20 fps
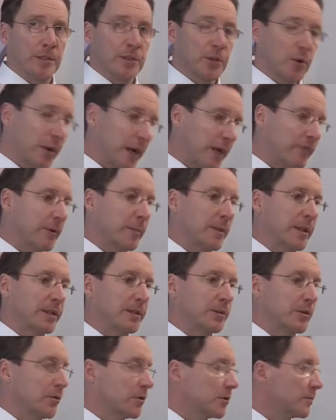So
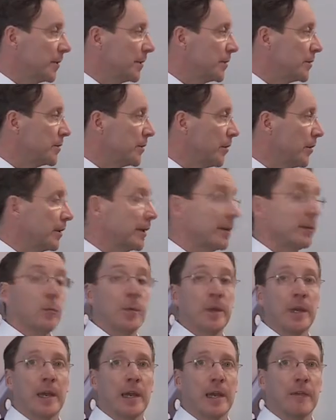everybody knows when he's talking
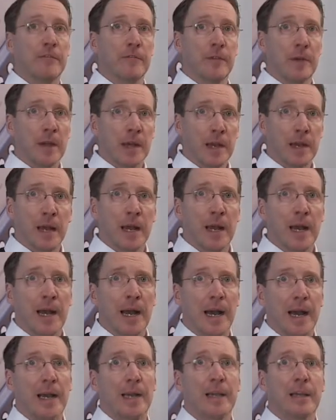we have
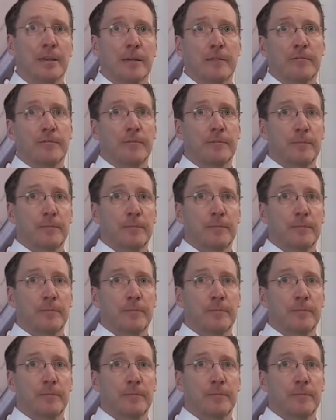high